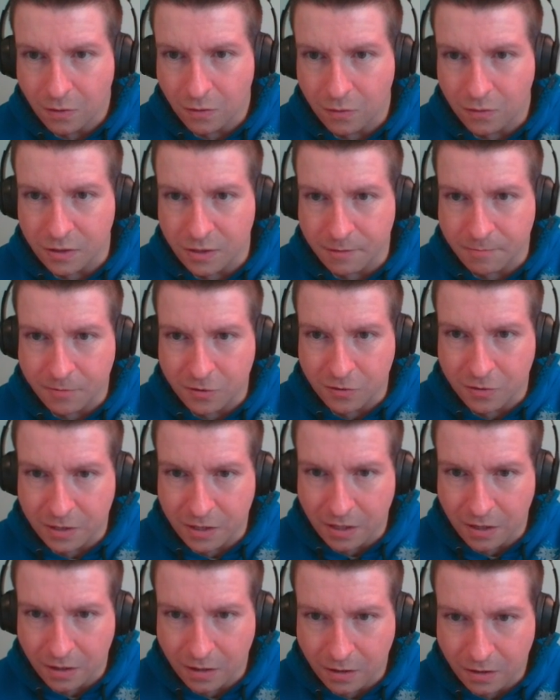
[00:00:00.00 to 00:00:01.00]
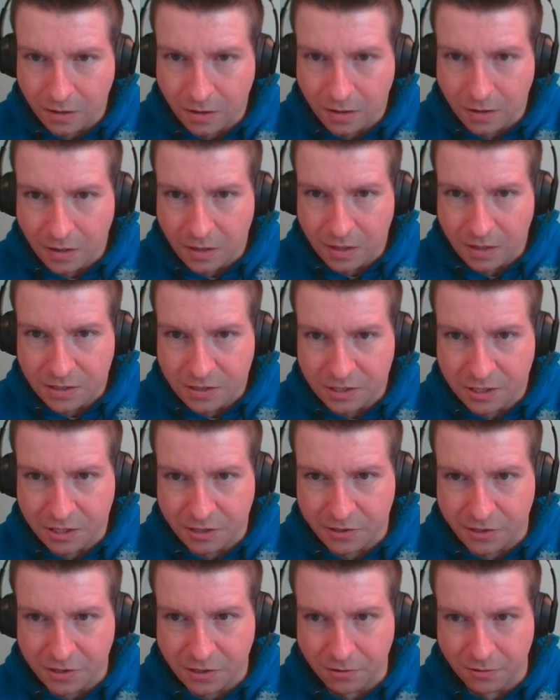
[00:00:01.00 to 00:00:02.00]
holy moly.
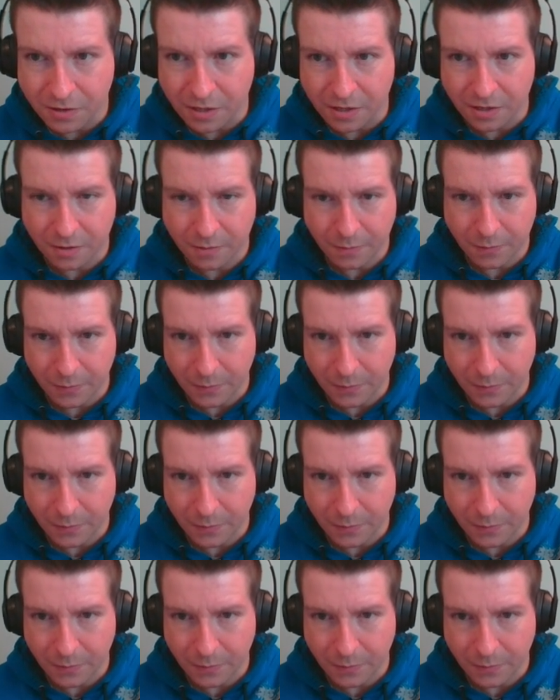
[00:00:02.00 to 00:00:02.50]
Seeker's token.